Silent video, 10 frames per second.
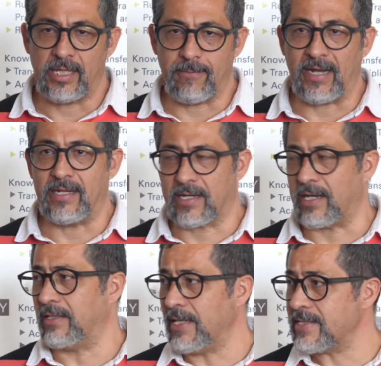Ivan
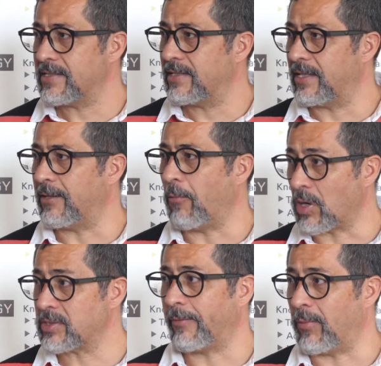Hernandez. He
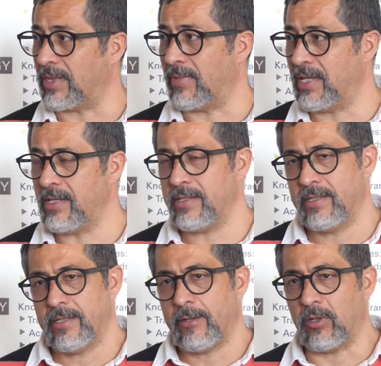worked with me
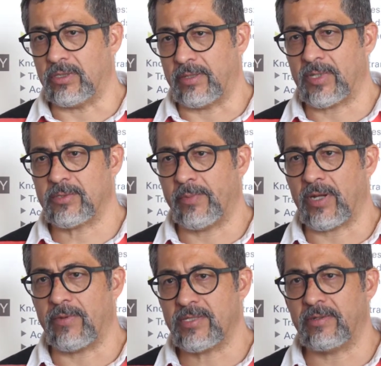under my
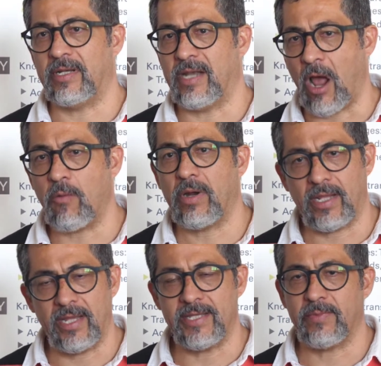supervision. Now
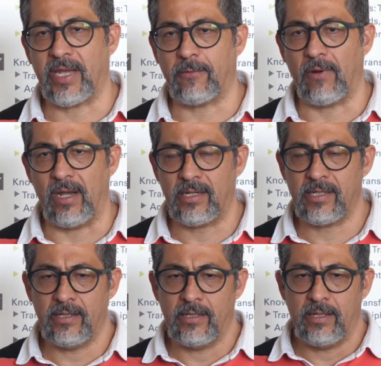he is my
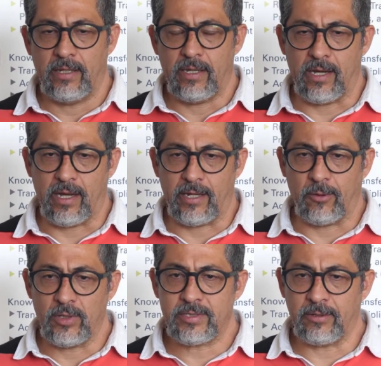colleague. And
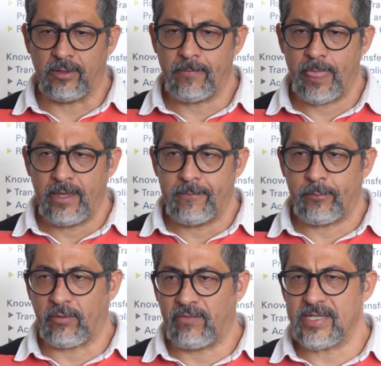also
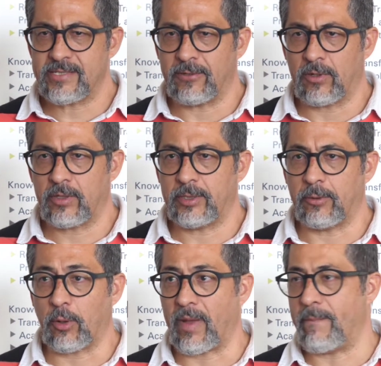Professor
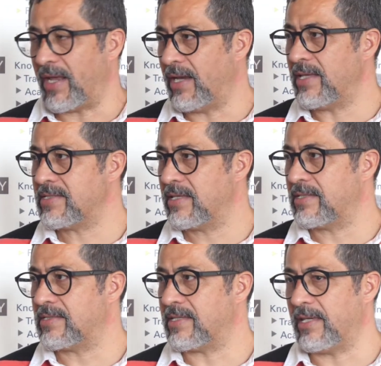Norma Perez.
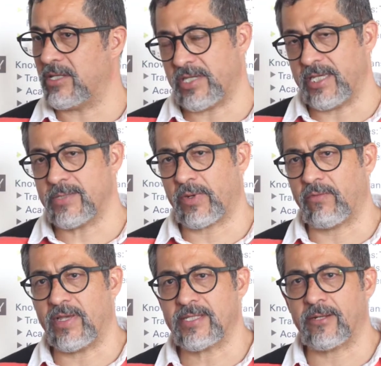She is
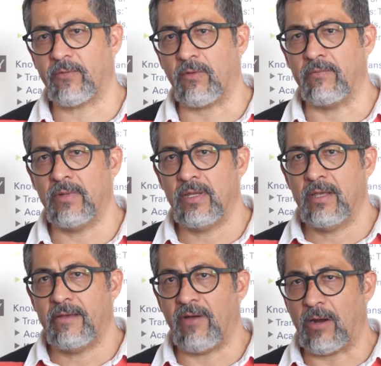professor from
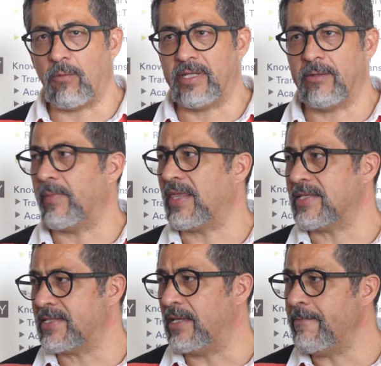Faculty of
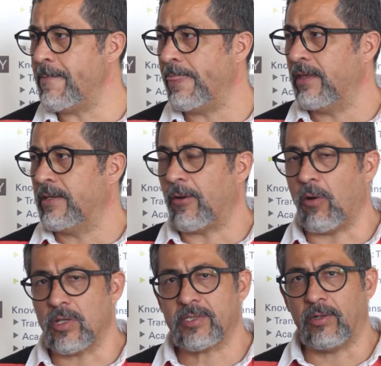Medicine.
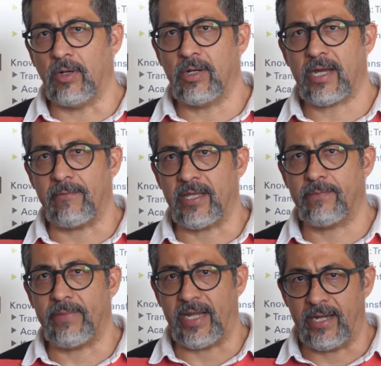Also
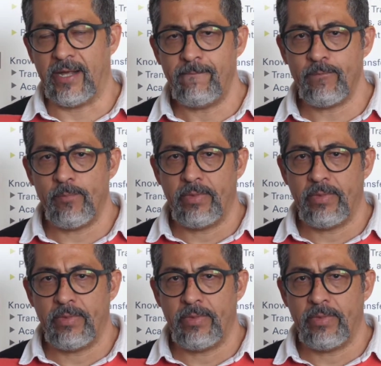Javier Pereira.